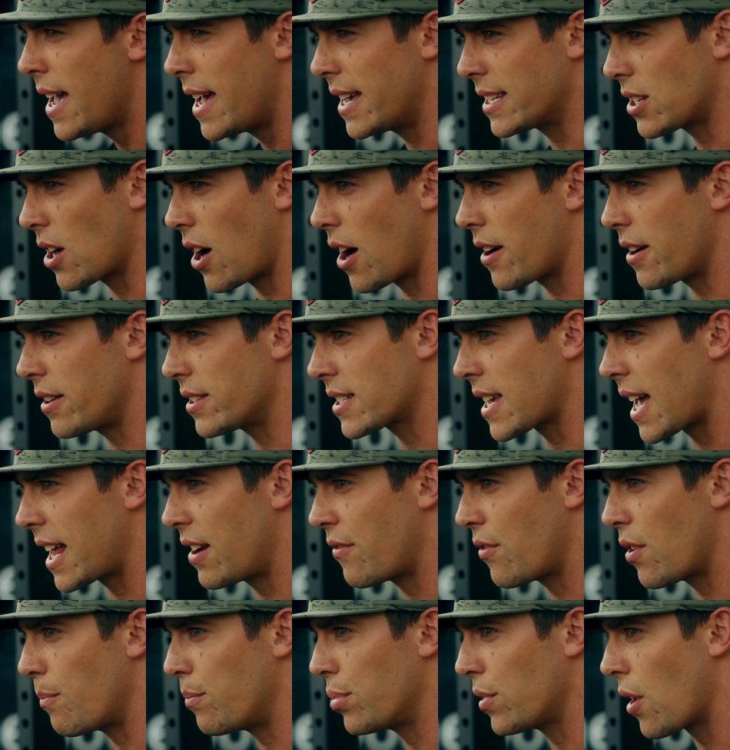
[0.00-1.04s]
it's hard, it's kind
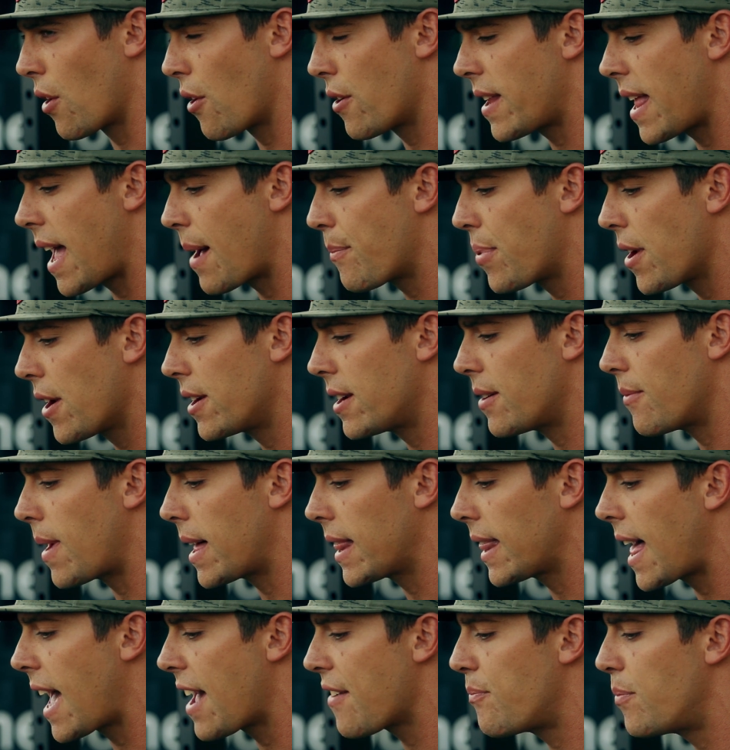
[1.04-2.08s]
of a blur in that period of my
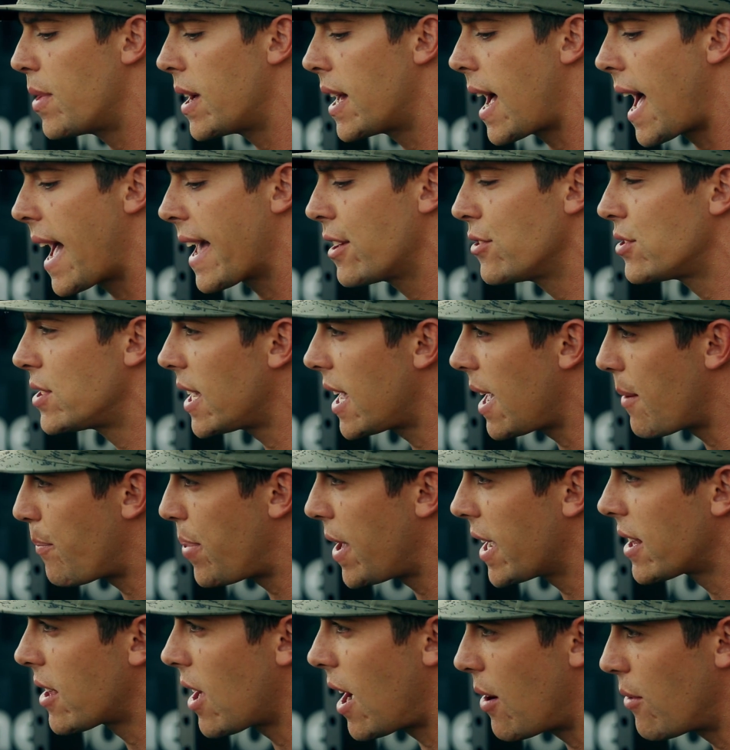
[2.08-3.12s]
life, but I used to get
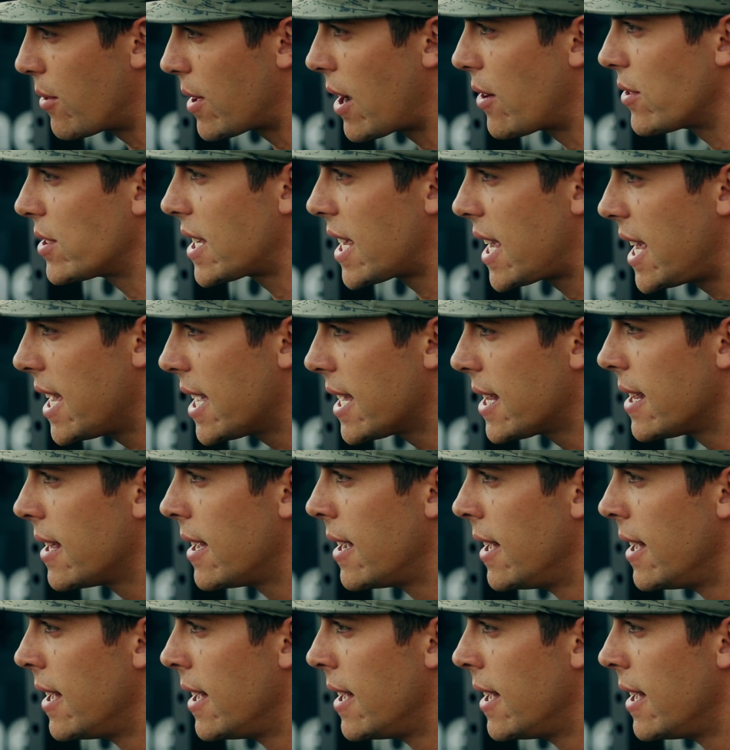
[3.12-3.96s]
picked on when I was a kid.